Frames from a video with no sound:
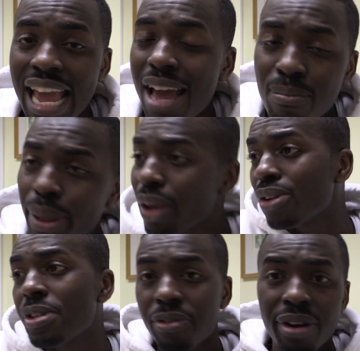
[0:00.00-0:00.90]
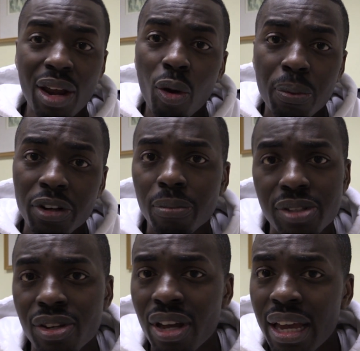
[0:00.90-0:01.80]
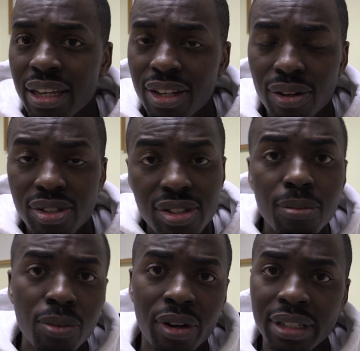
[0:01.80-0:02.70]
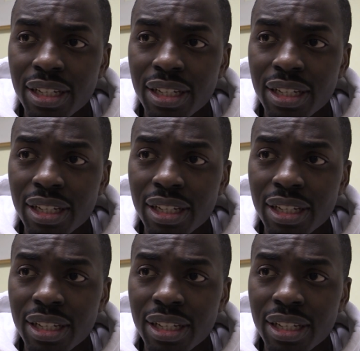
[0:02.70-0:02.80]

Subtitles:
And because you've already opened up to, you know, someone,